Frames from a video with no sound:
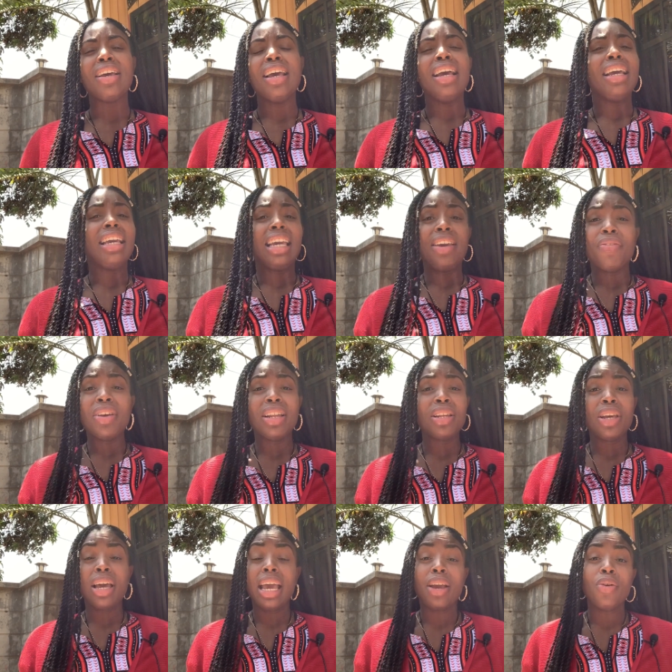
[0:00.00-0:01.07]
even
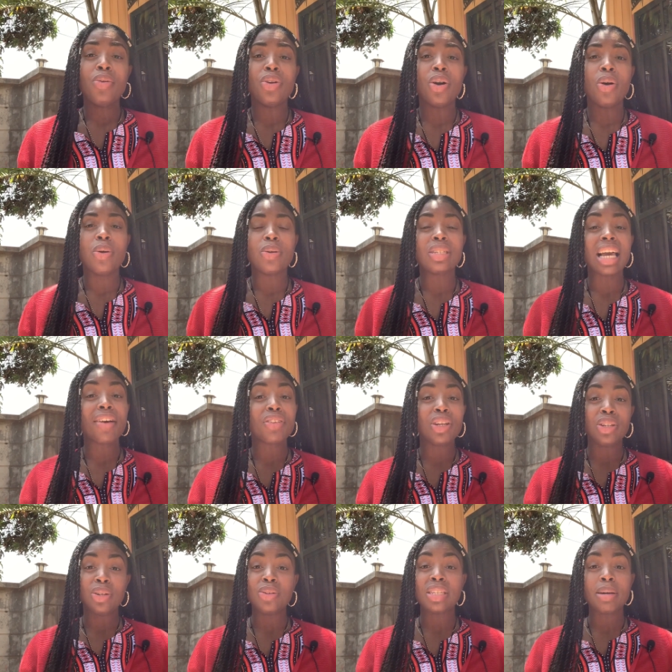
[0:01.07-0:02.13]
hey who knows after you
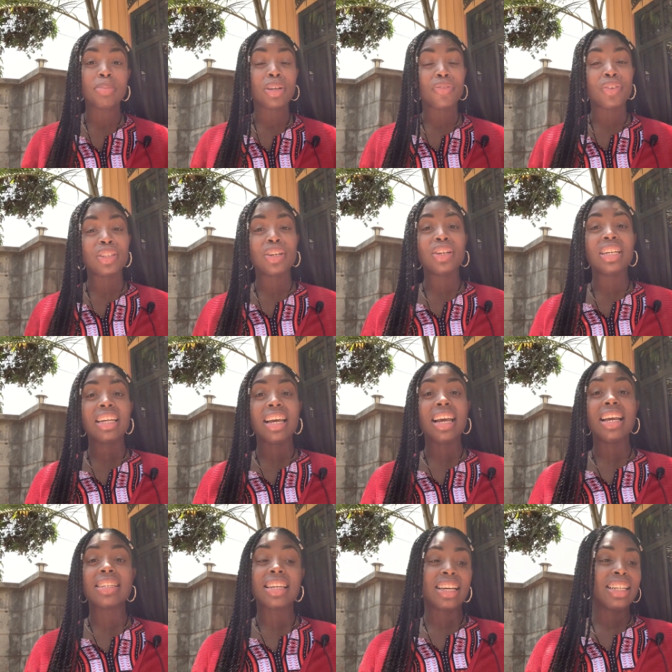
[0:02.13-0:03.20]
do something for 30
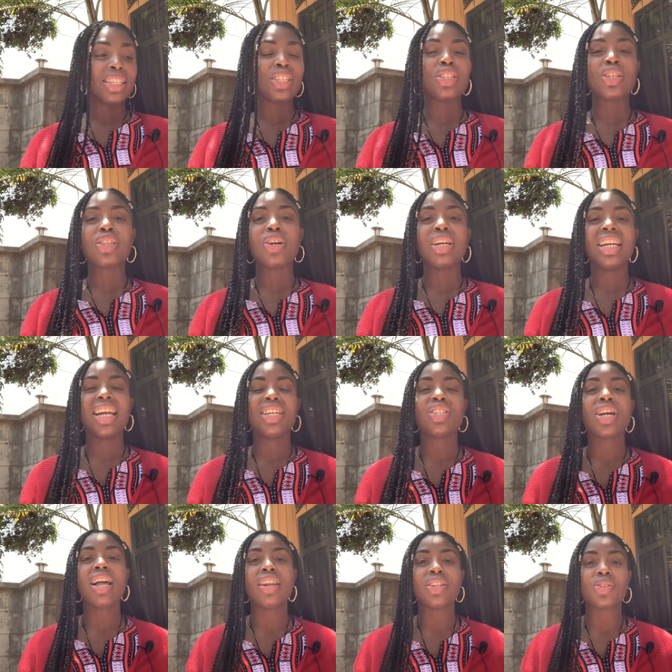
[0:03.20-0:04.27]
days like this is a 30 day
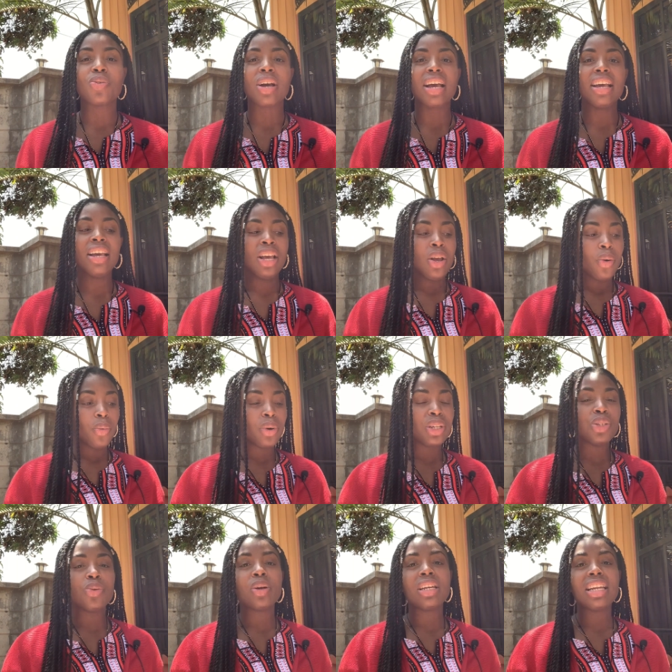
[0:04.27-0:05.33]
challenge right we're
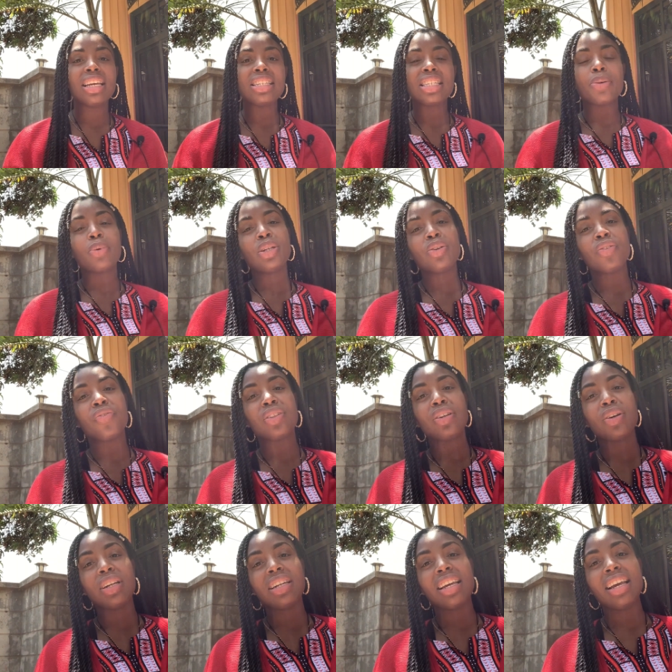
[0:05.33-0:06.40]
doing this and we do it for
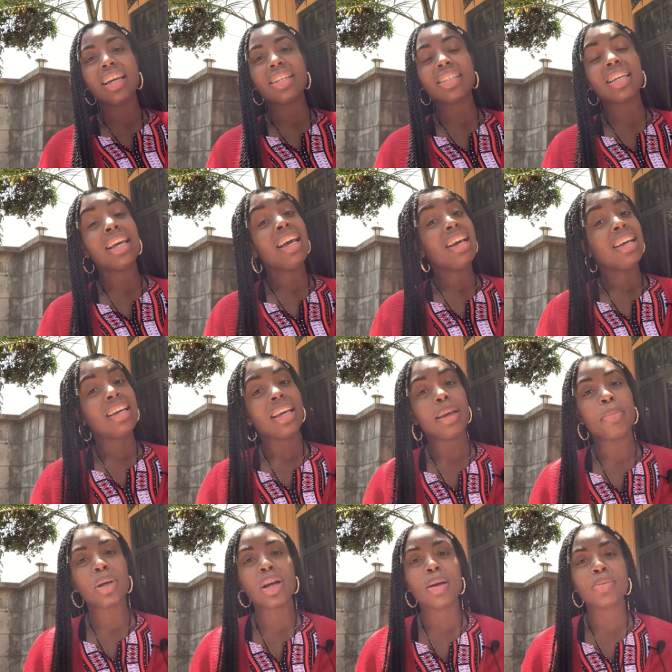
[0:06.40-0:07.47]
30 days it
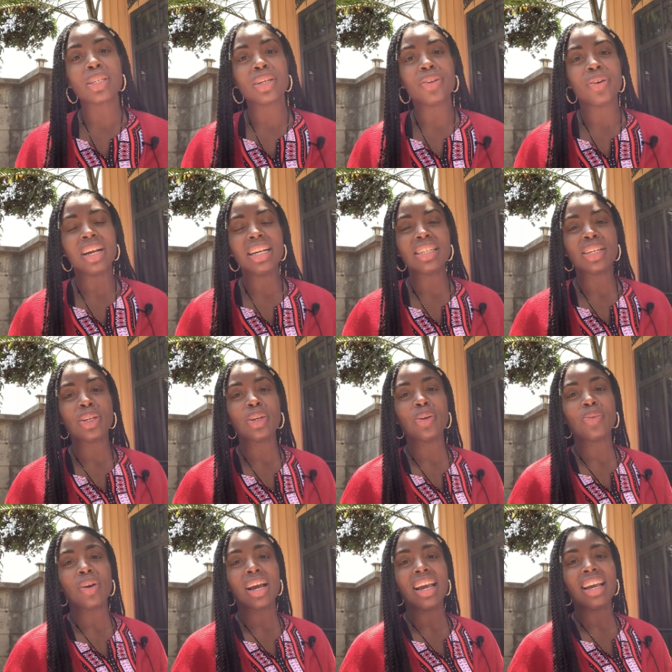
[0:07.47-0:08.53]
becomes ingrained in you
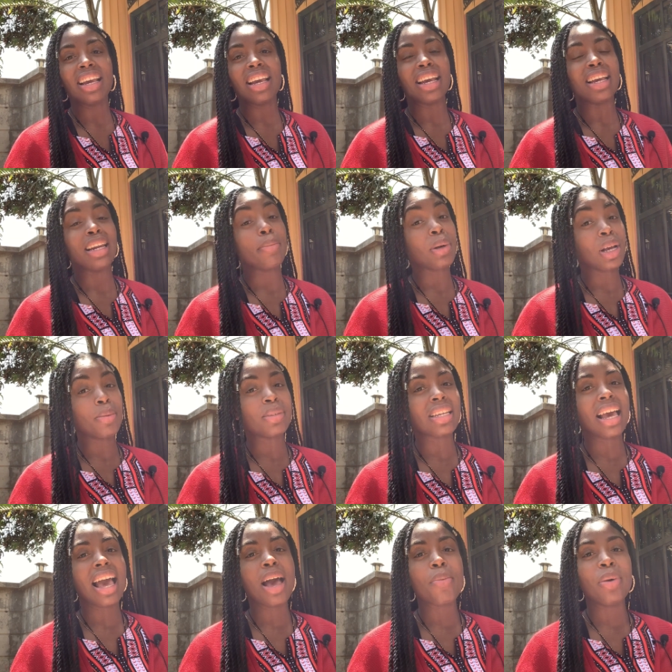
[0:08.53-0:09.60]
right and it becomes a
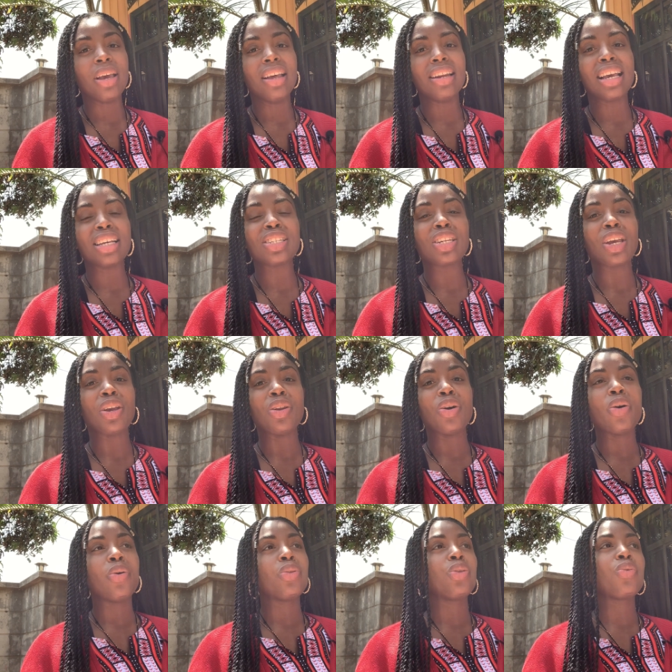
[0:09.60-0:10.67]
habit and next thing you
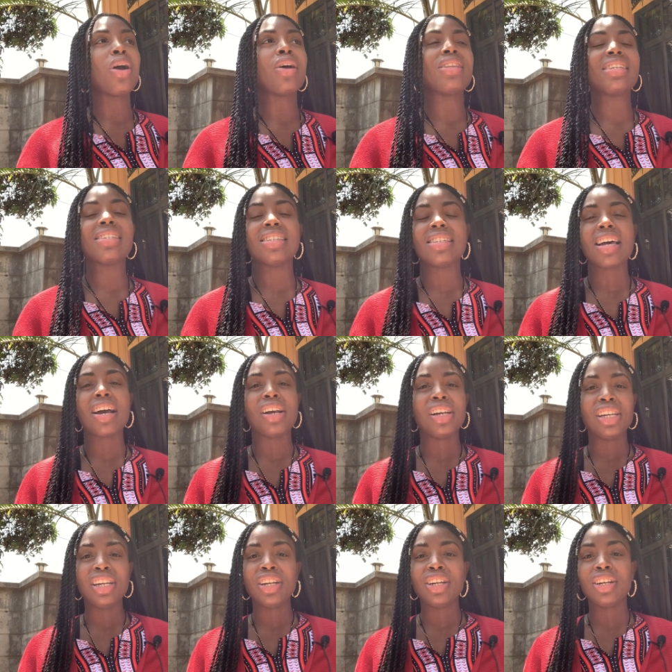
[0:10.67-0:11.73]
know throughout this entire
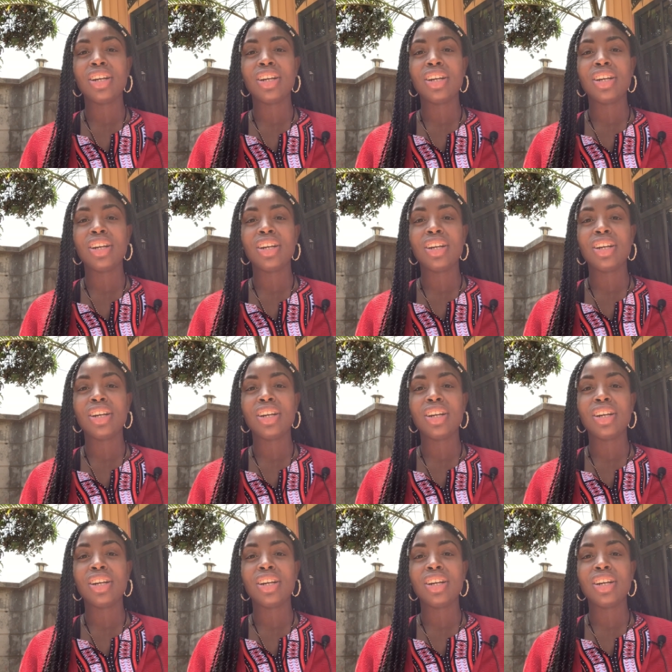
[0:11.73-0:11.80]
year